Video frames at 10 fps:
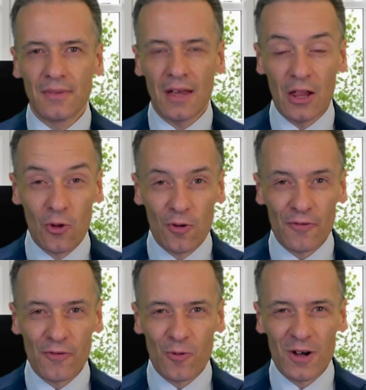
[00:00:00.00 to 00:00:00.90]
Hello,
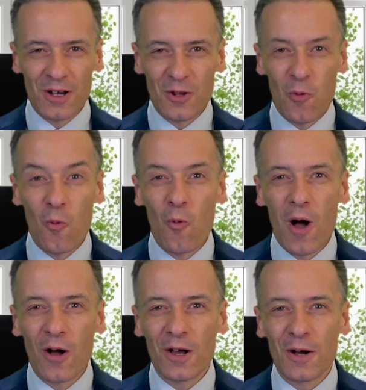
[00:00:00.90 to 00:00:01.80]
everyone.
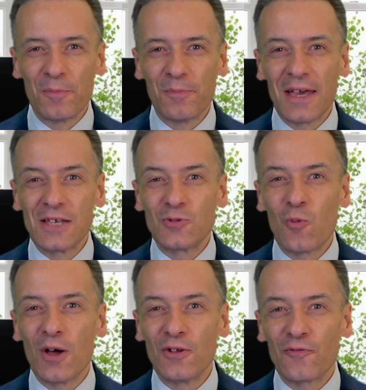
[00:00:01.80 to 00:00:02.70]
Welcome. It's
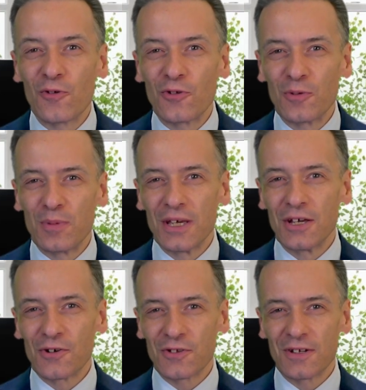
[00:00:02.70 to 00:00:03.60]
wonderful to be
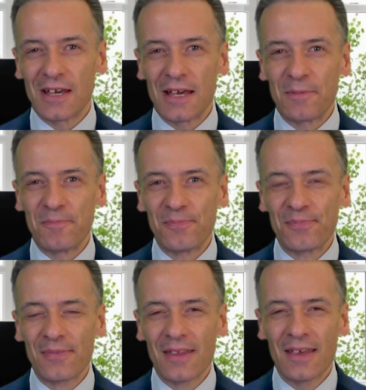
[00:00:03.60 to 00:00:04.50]
here today.
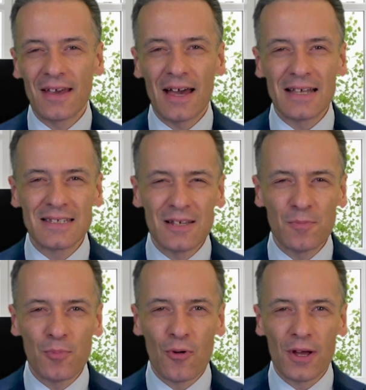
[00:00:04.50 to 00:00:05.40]
At
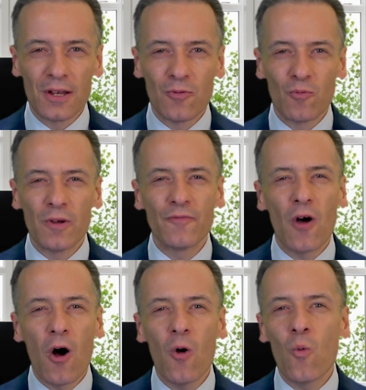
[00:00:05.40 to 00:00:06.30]
some point, we've
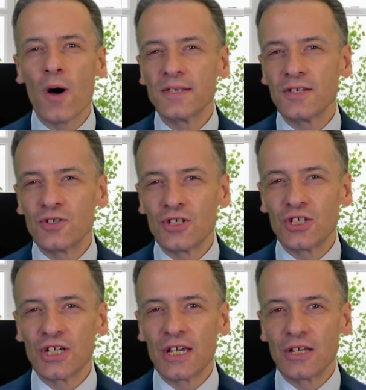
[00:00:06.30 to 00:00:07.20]
all wanted to
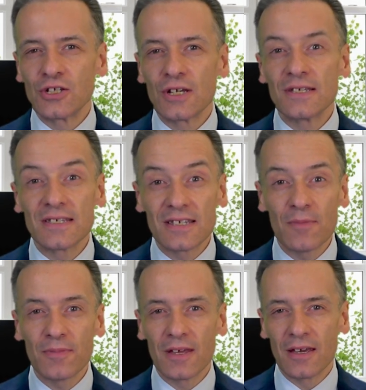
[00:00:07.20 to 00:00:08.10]
change
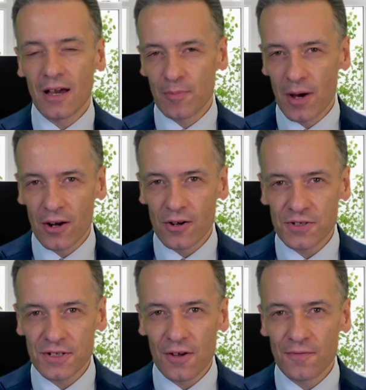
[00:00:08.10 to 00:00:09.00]
something about
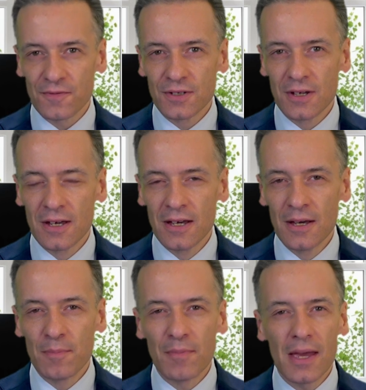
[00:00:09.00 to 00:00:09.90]
ourselves.
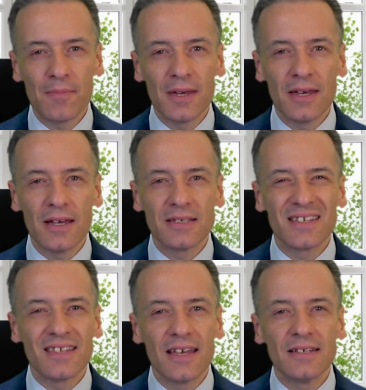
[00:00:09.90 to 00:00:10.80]
Maybe it's a
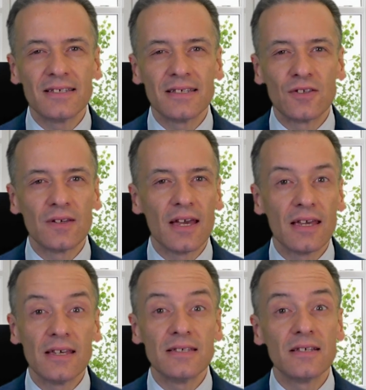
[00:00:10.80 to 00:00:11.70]
tendency to get
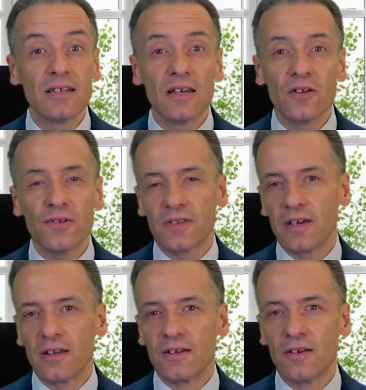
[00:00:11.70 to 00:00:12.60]
easily irritated